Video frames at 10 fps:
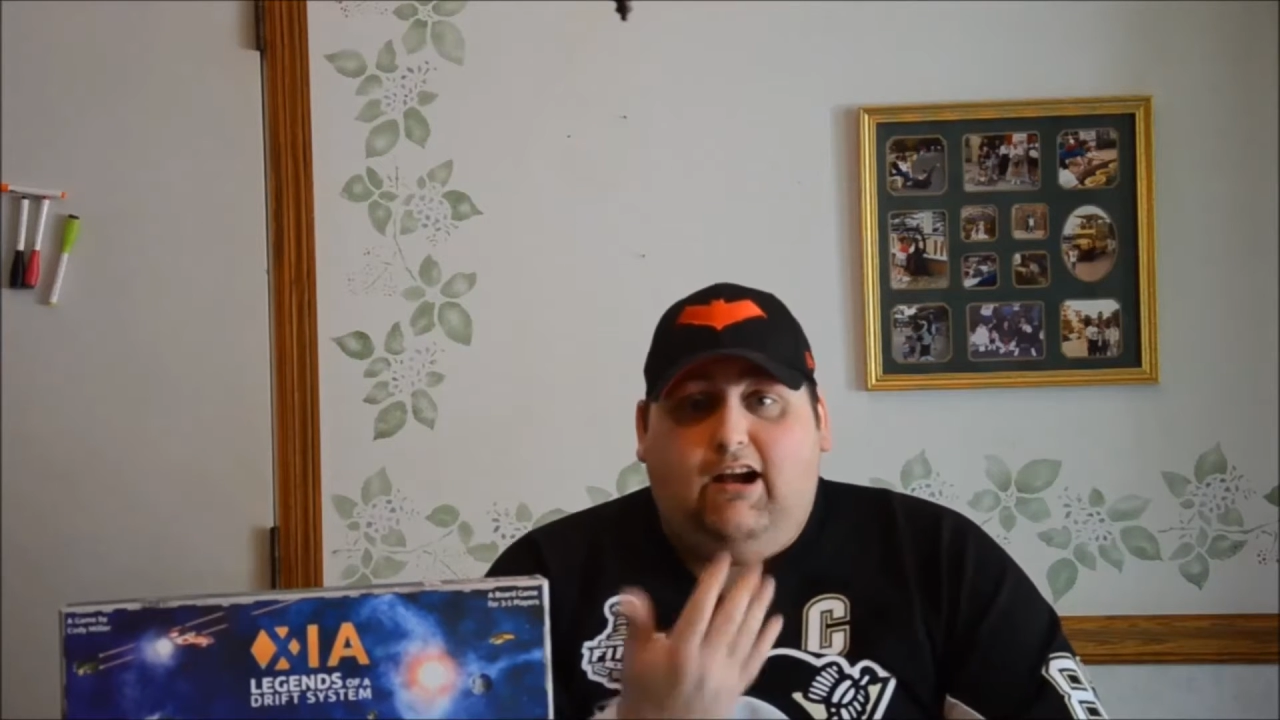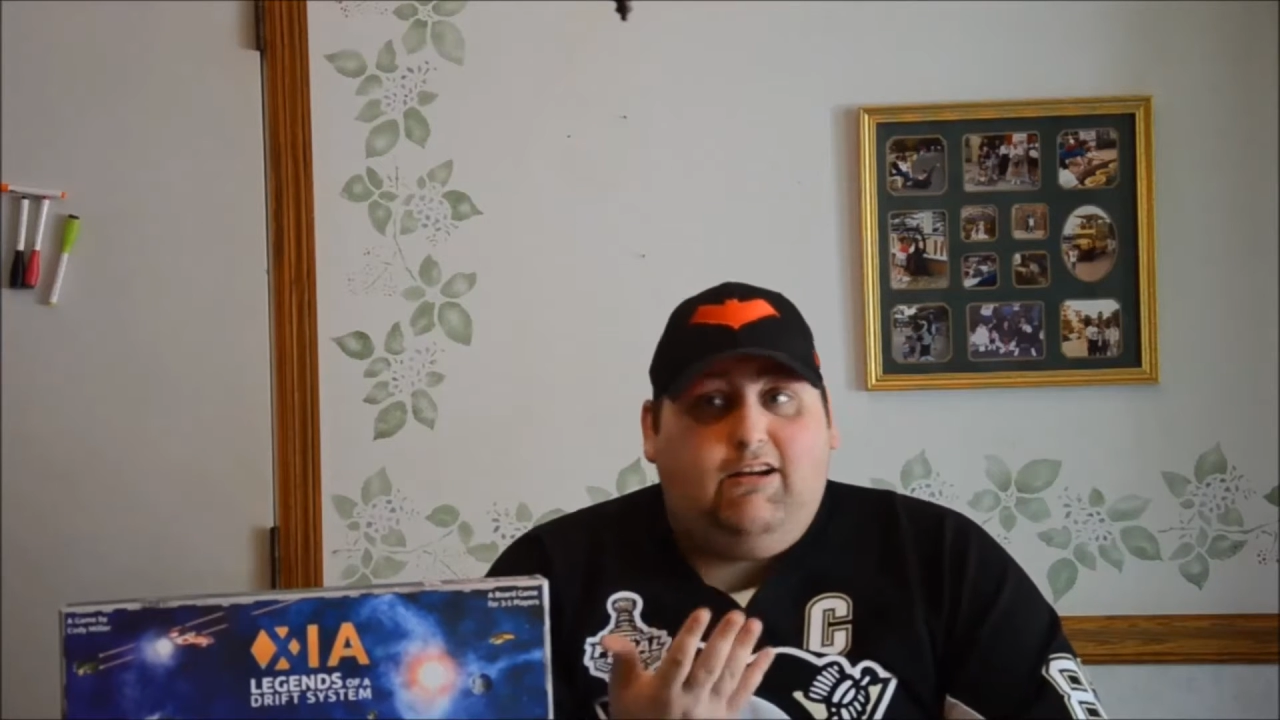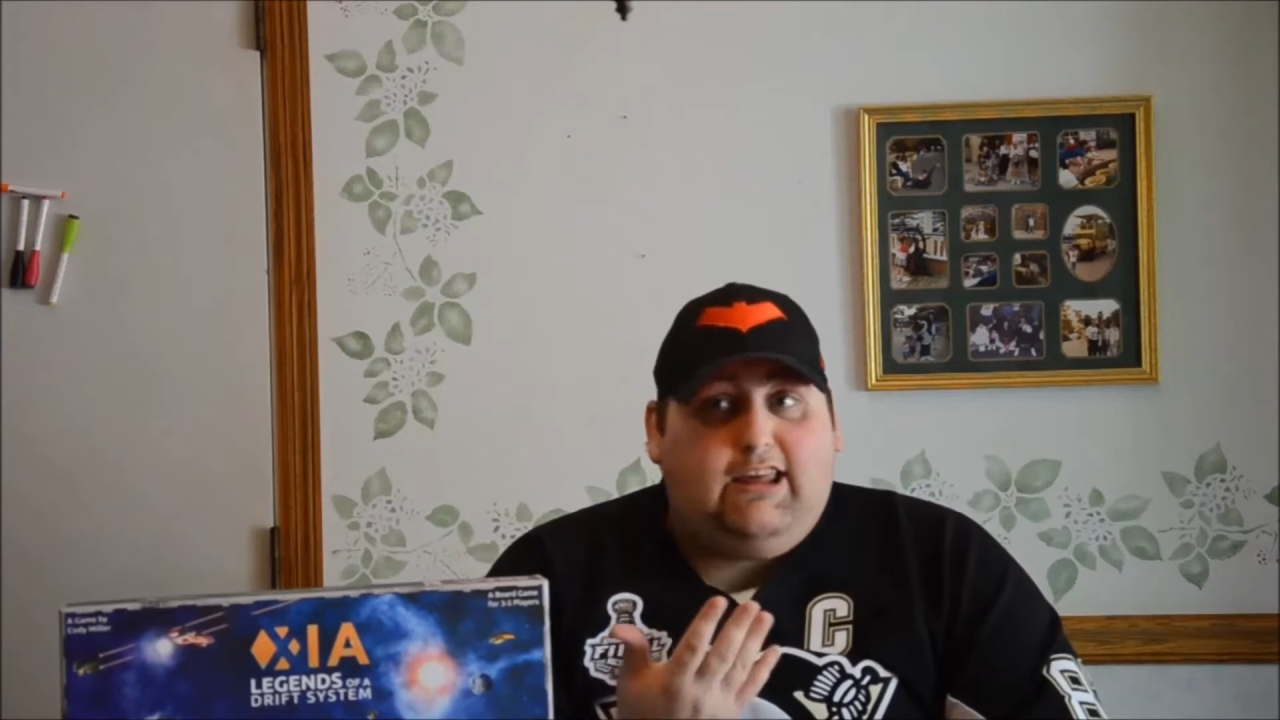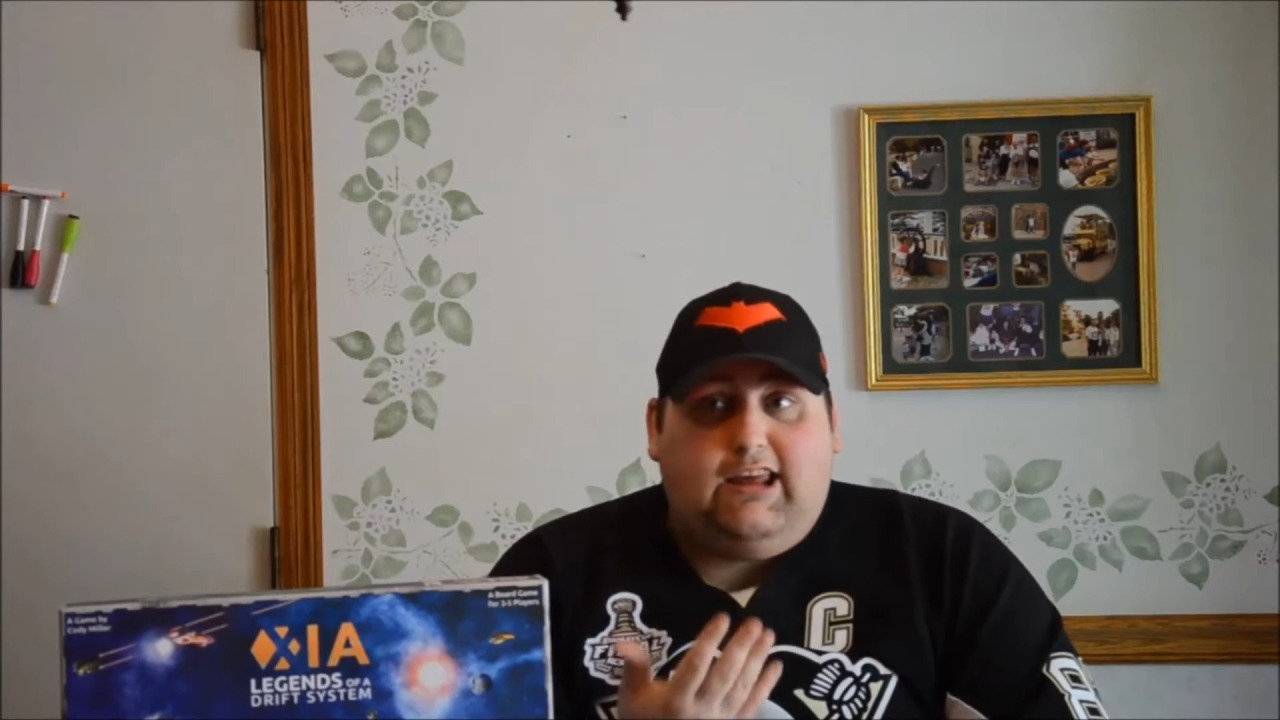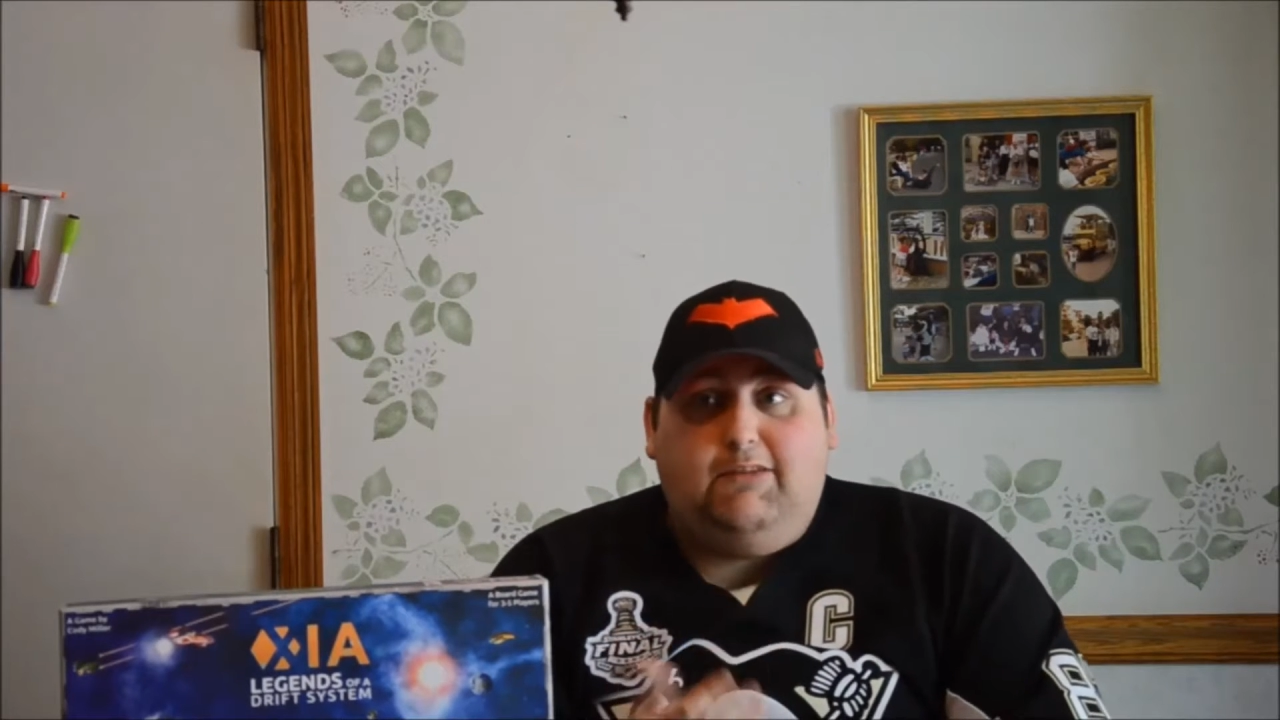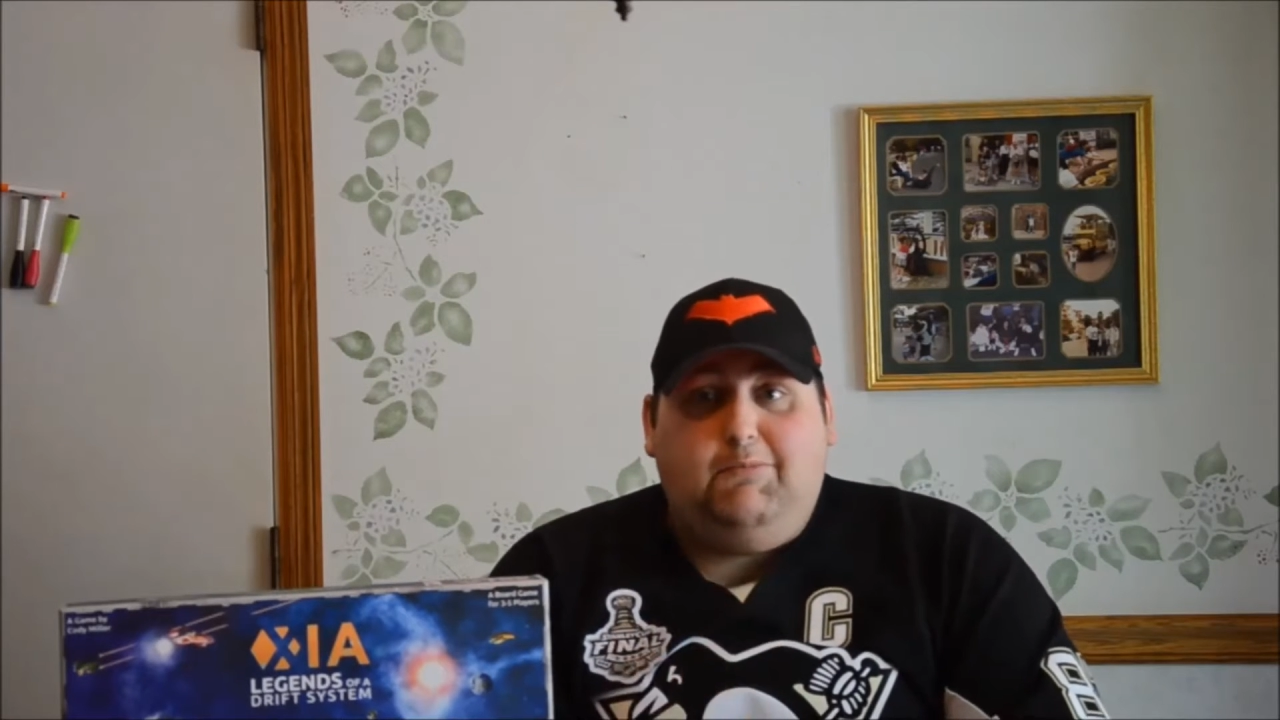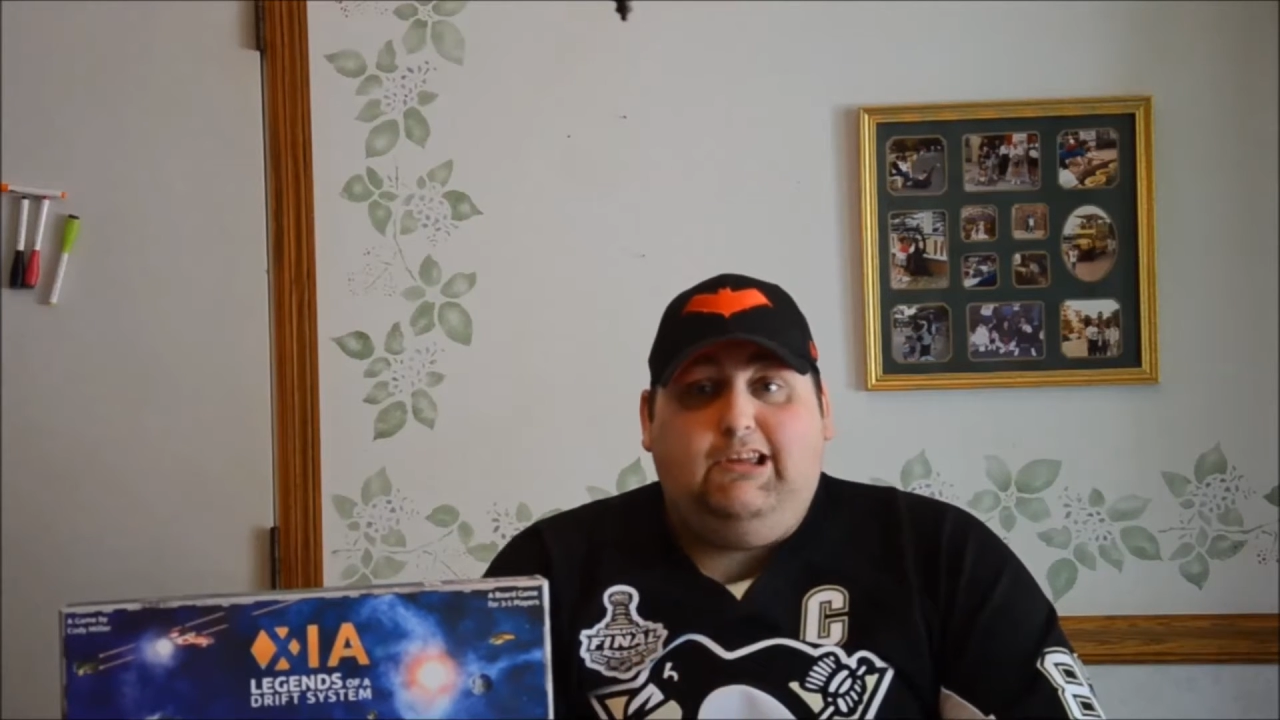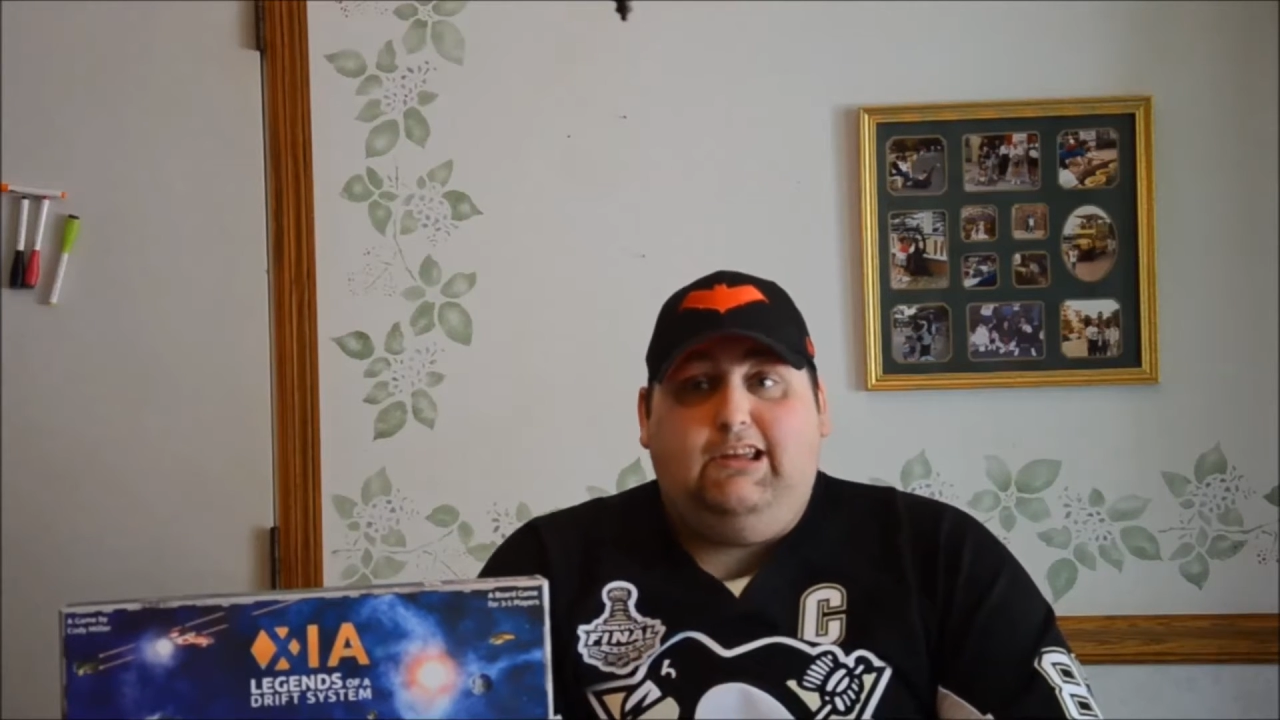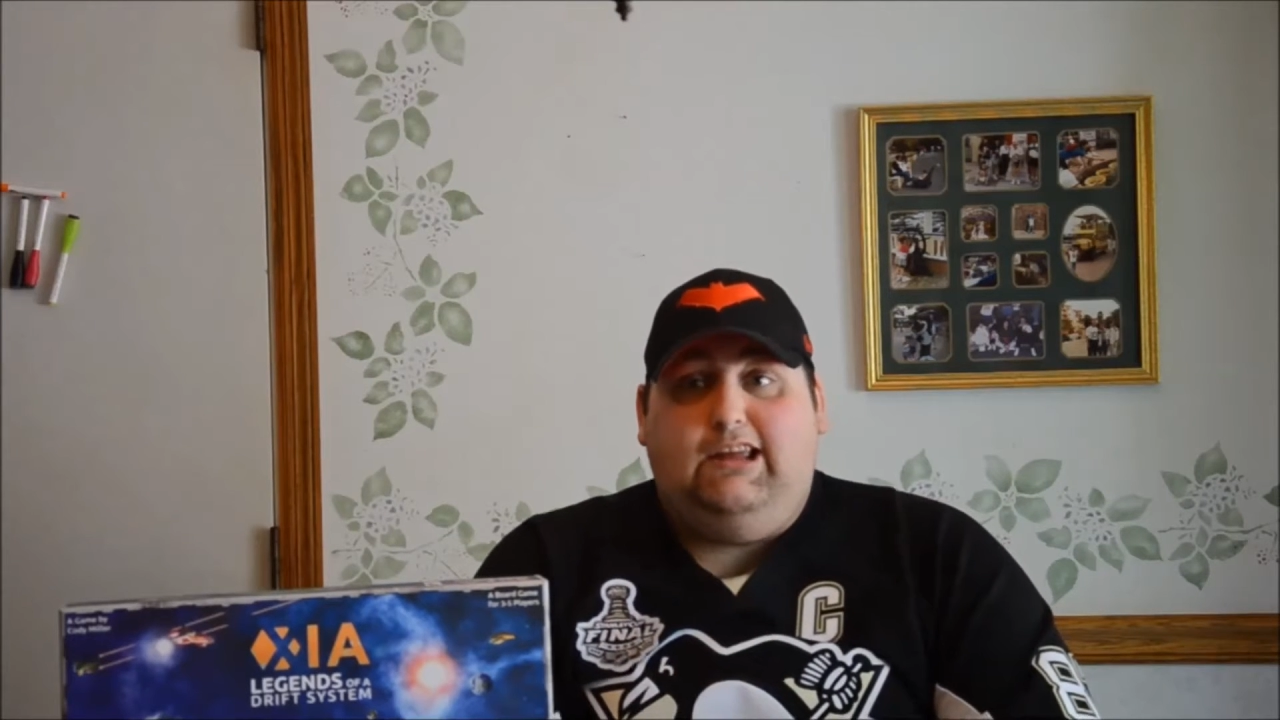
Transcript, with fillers: our game,